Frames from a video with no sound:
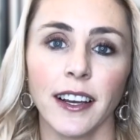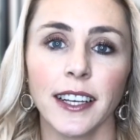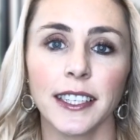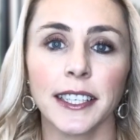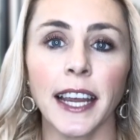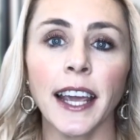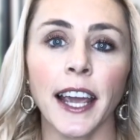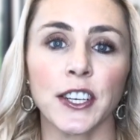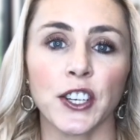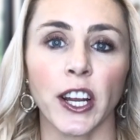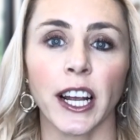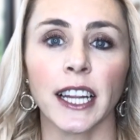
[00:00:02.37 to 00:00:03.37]

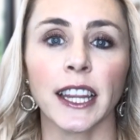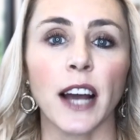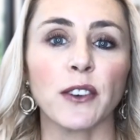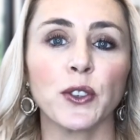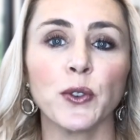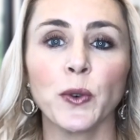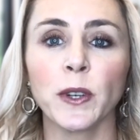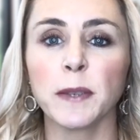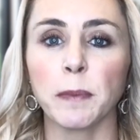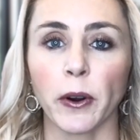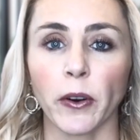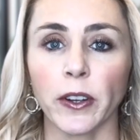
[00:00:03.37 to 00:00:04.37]
Staycationing allows you to
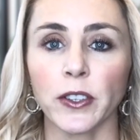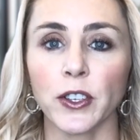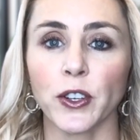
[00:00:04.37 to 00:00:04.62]
experience